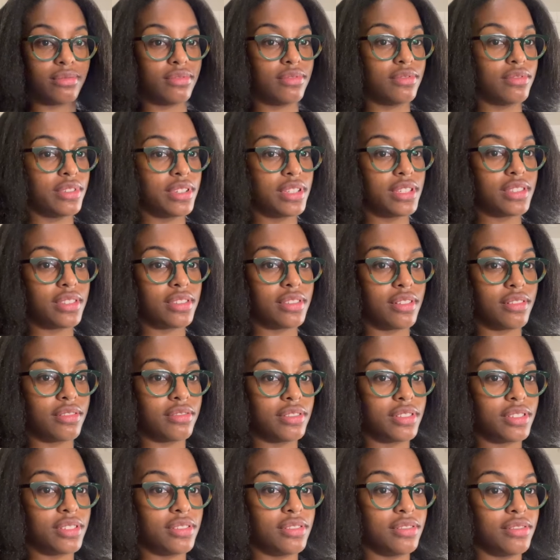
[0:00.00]
oh, it's so
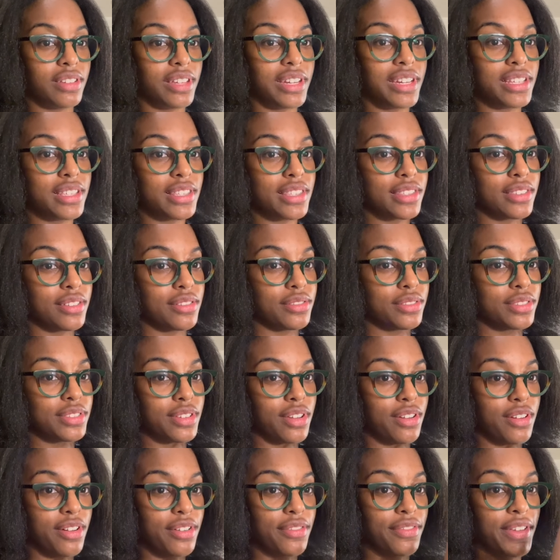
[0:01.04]
cute and it's so
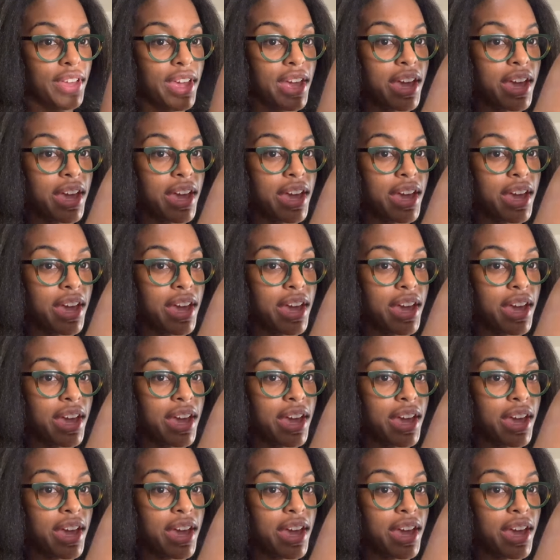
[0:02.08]
soft.